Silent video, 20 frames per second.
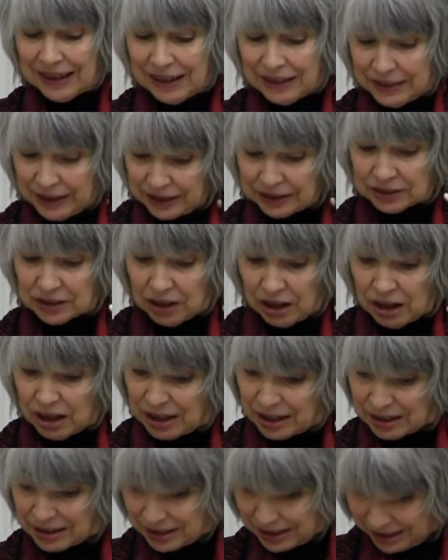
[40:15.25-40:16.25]
then
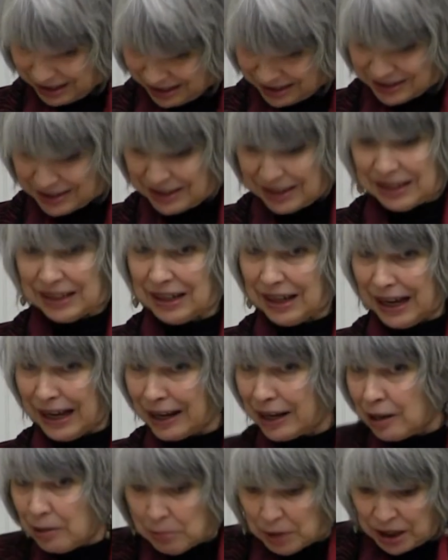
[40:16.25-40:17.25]
God is the
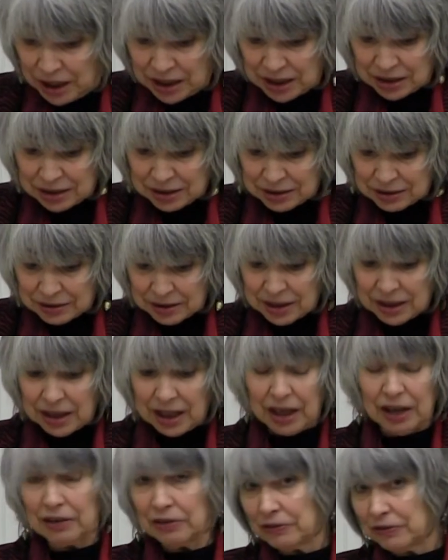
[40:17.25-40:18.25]
anima
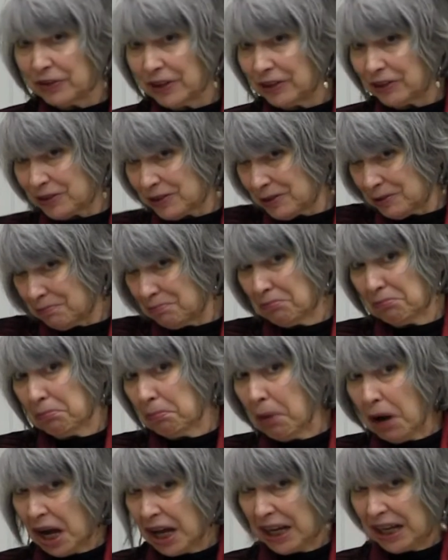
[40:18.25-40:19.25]
of this
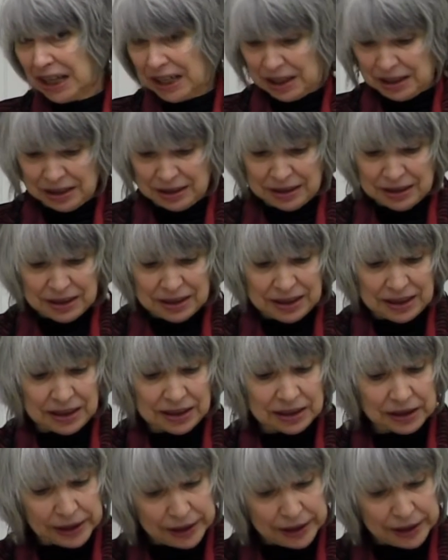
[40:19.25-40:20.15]
body in